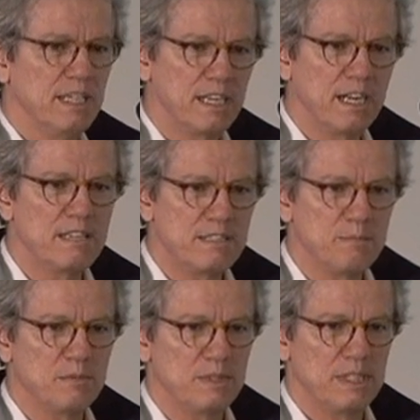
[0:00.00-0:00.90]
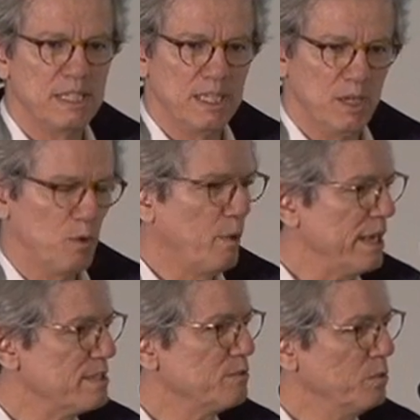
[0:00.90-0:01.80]
accustomed
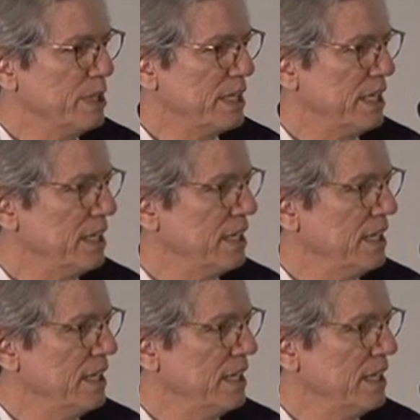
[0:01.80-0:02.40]
ways of working,